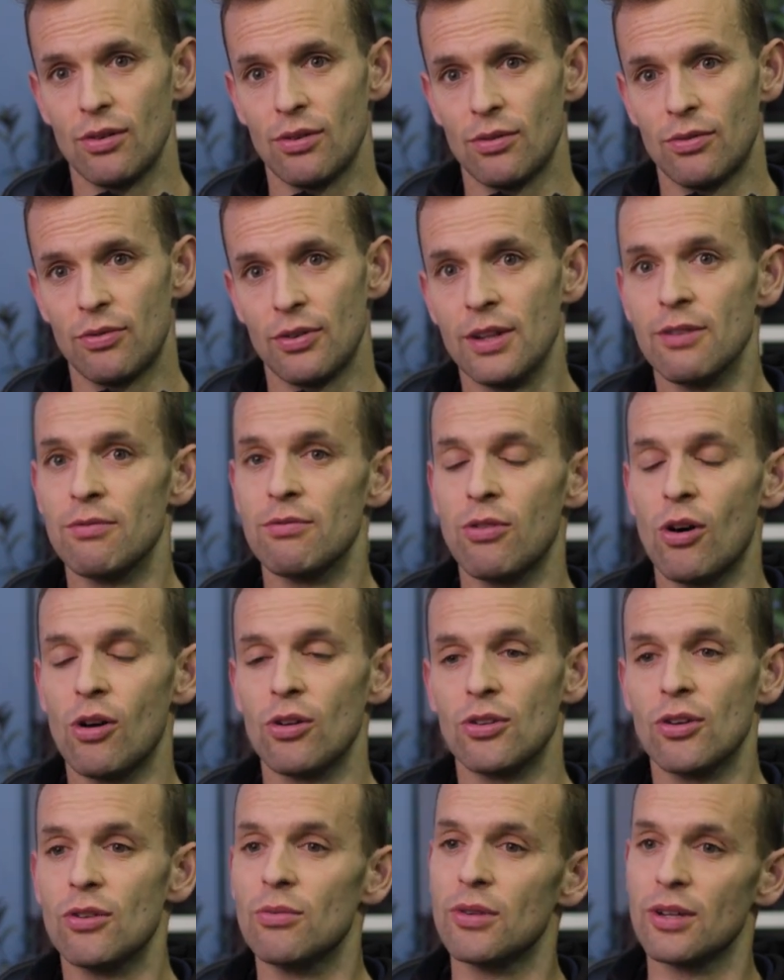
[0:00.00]
for the
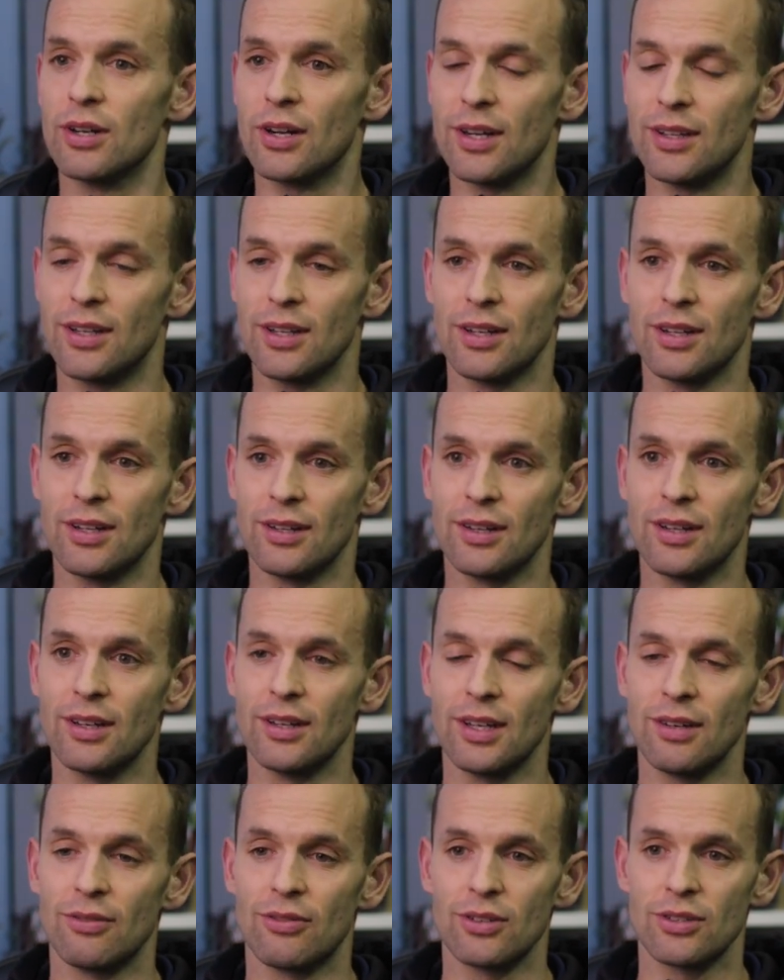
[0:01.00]
volume that I did and the
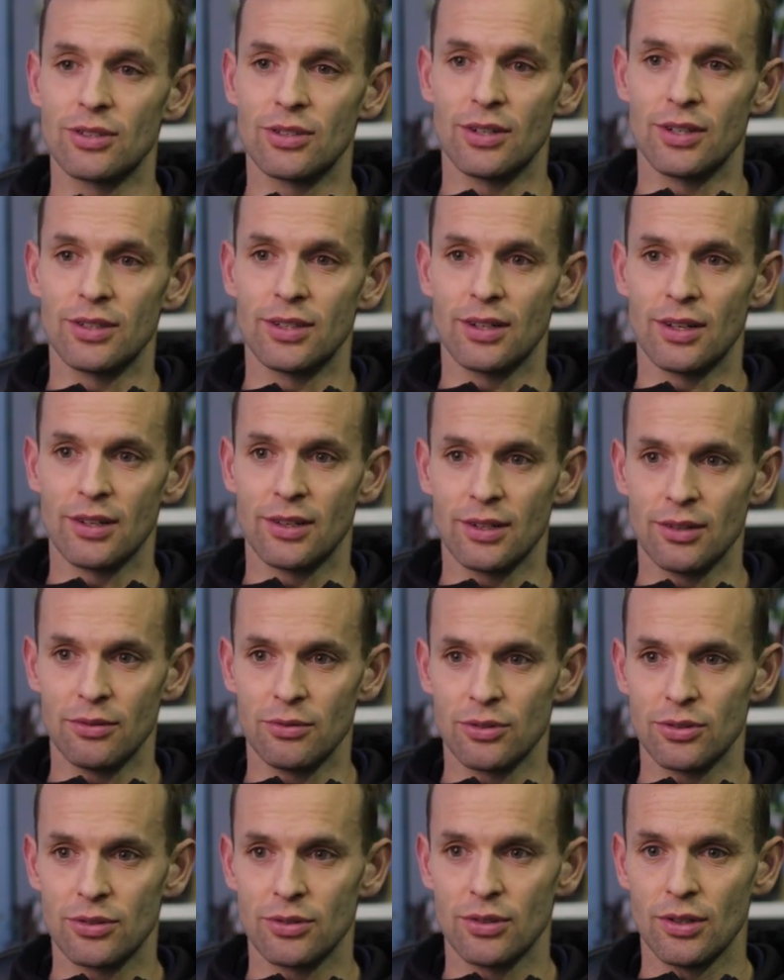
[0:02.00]
efforts that I did, I think
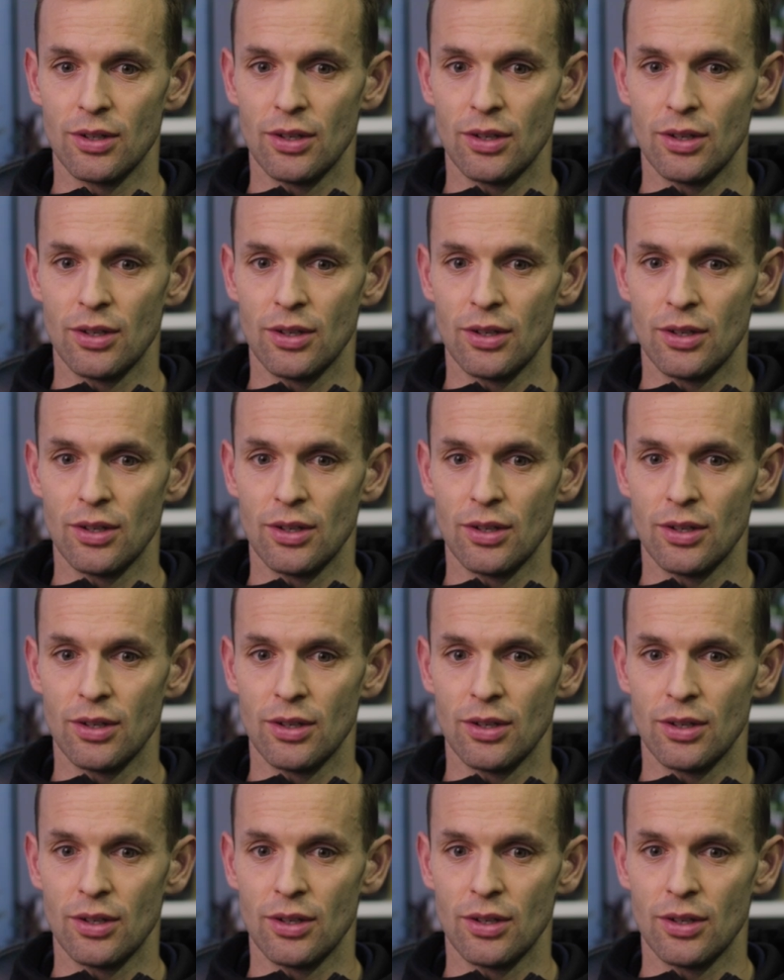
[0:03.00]
was